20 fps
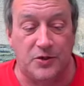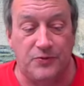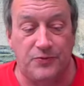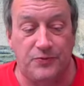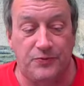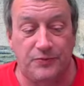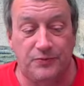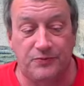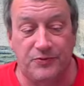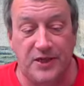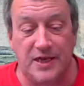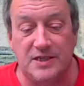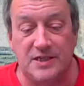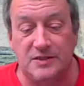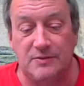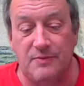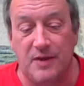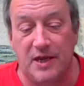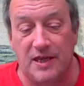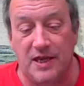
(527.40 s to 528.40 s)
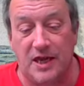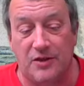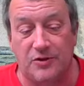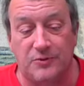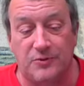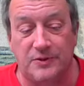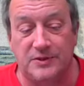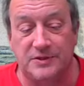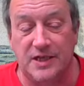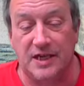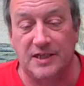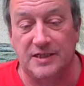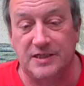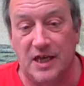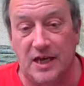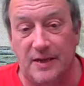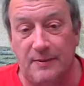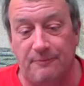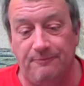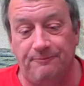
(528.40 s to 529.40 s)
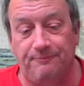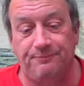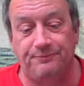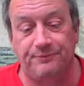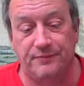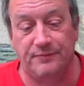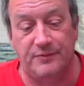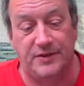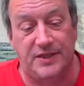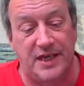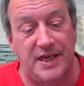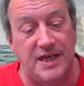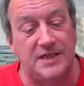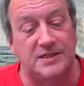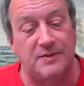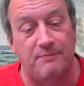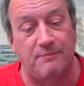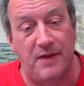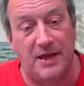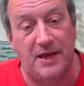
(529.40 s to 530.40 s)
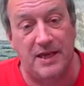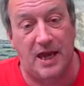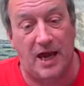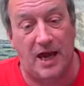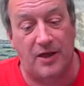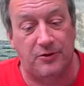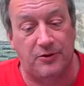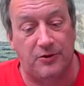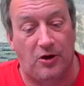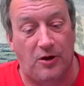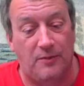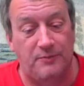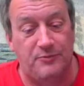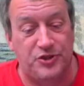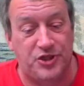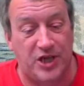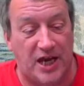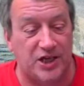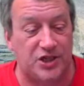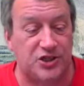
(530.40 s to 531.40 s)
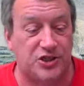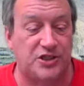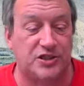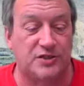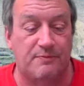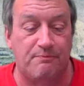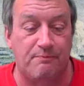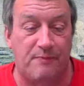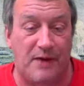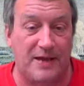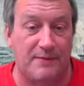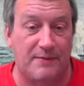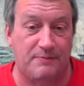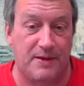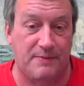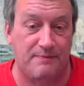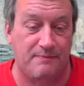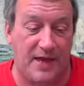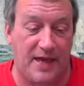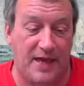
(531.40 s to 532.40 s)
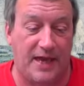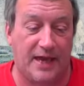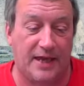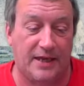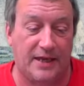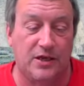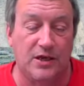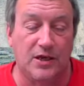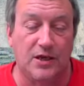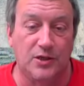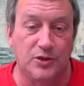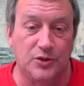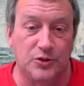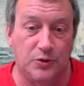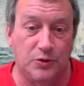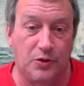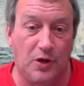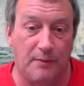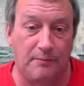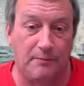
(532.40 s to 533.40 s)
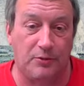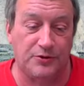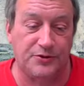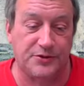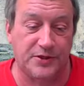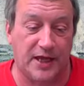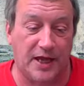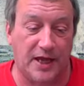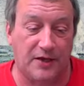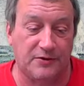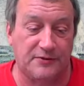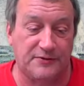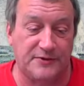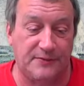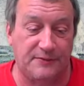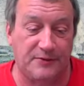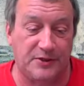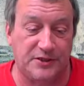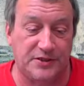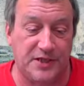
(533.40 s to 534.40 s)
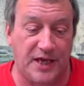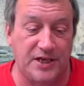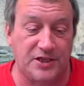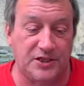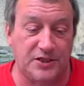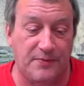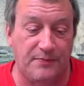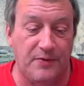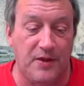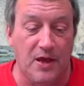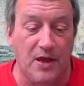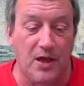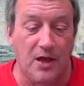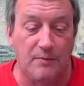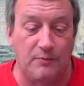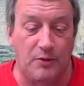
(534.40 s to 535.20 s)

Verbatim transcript: So these and many other these and many other objections might be made to Humboldt's account of civilization,